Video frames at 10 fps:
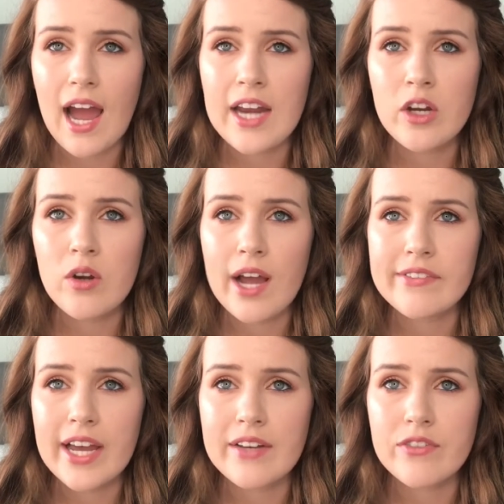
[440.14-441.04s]
I know
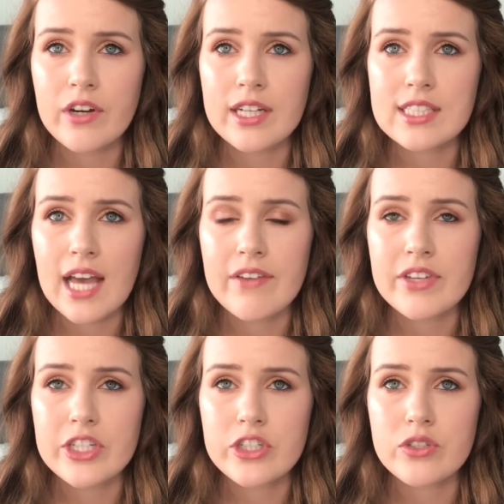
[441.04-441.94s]
I've had friends have
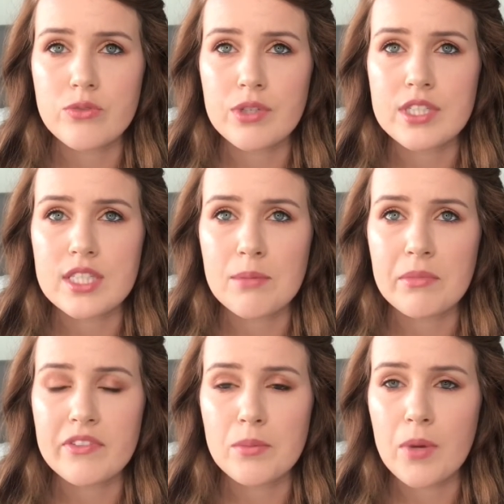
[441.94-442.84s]
issues with
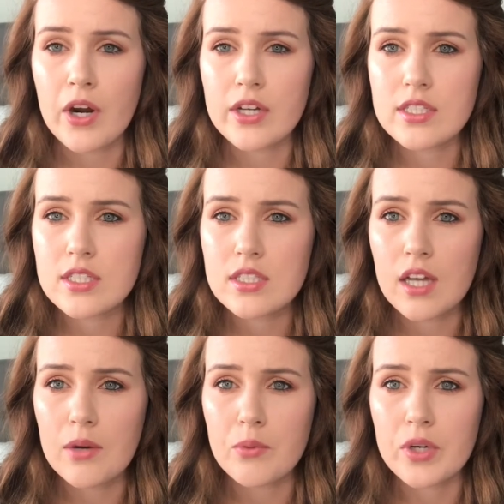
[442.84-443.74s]
some of the parts
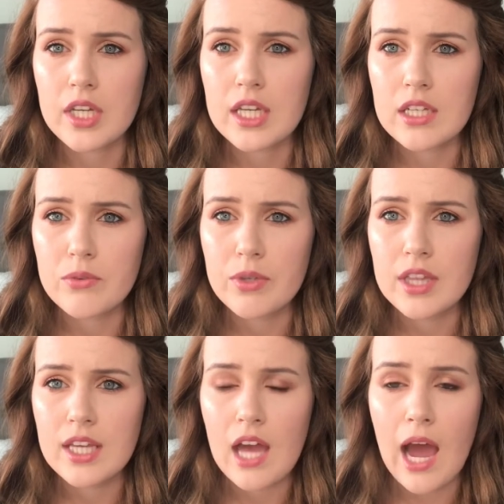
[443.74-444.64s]
not working
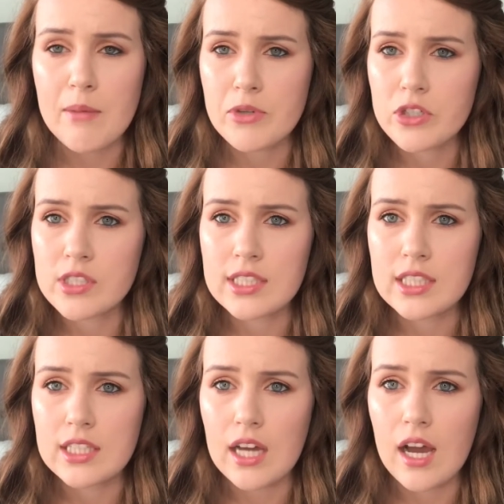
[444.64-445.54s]
with it. I personally
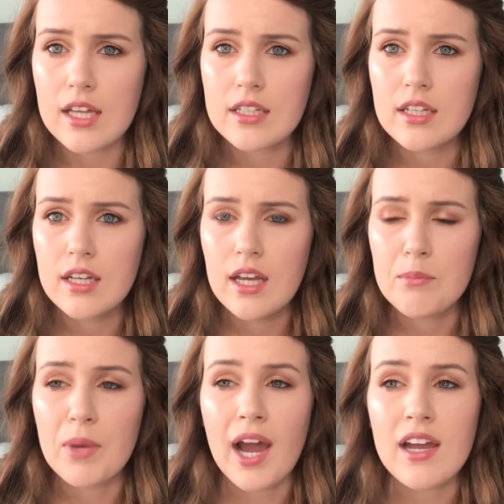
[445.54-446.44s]
did not,
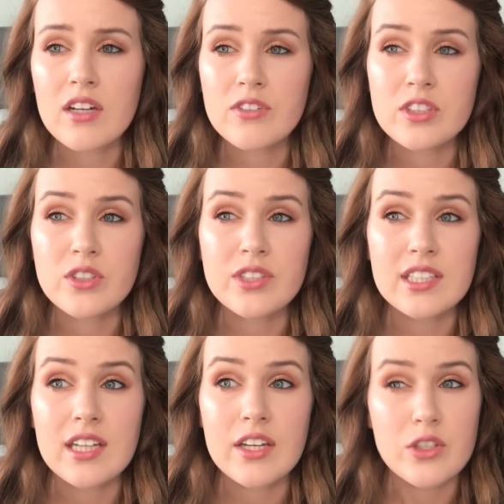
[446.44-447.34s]
but I also
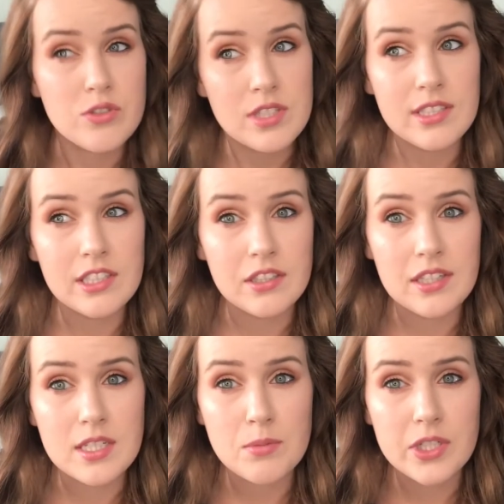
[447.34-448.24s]
did not use it
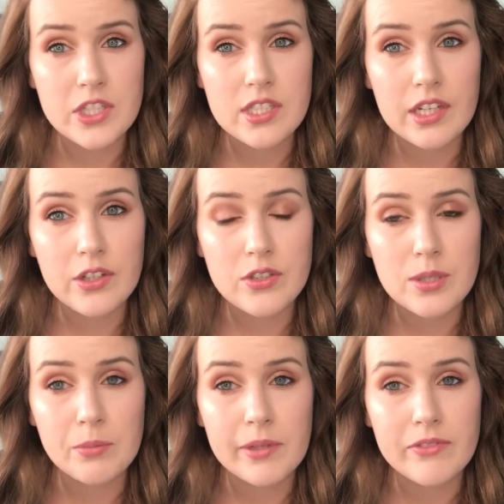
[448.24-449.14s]
nearly as much as I know
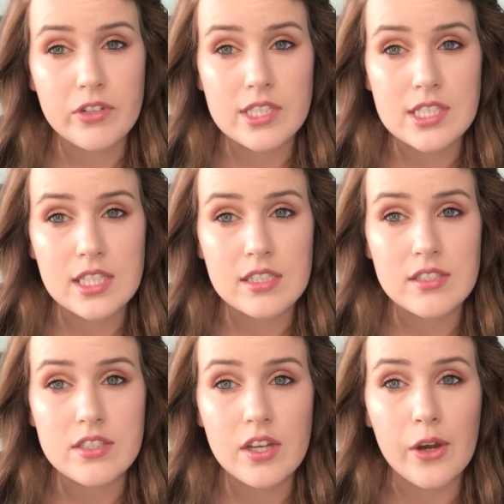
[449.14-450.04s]
some of my friends did.
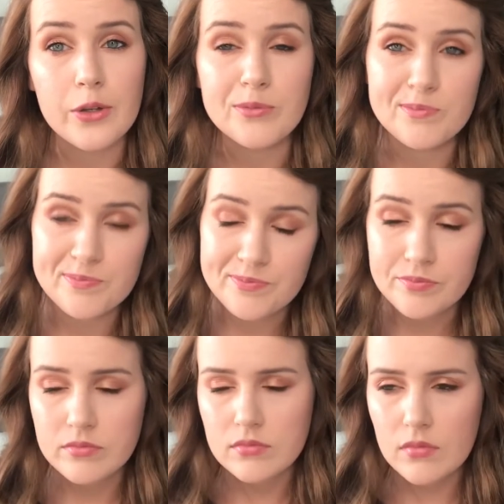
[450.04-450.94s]
So
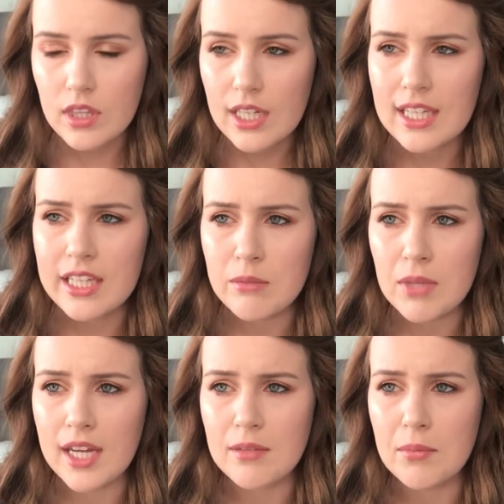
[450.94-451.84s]
keep
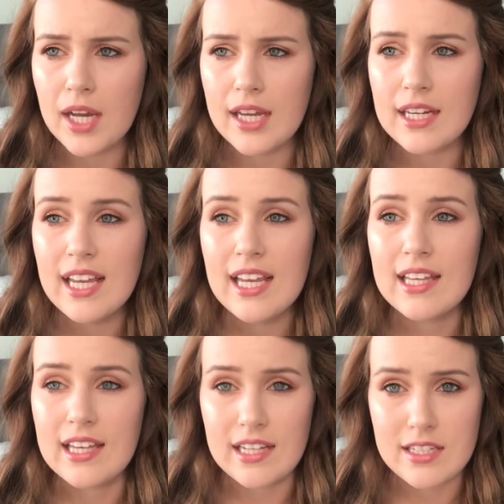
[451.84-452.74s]
that in mind.
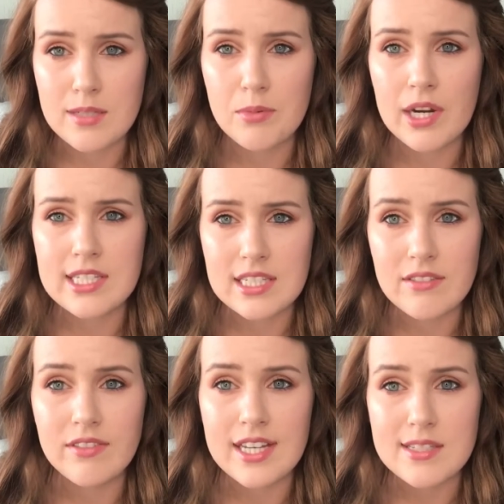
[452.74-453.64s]
It is a pricey
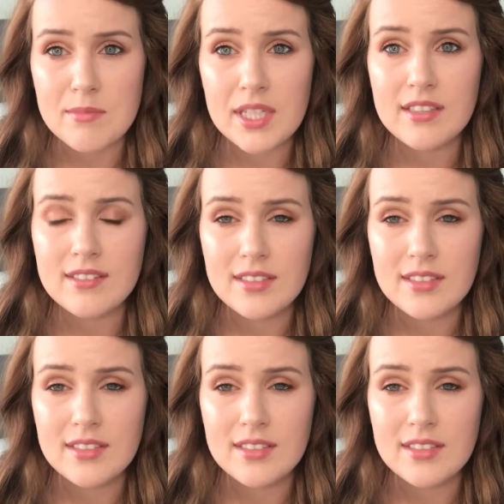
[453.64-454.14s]
investment.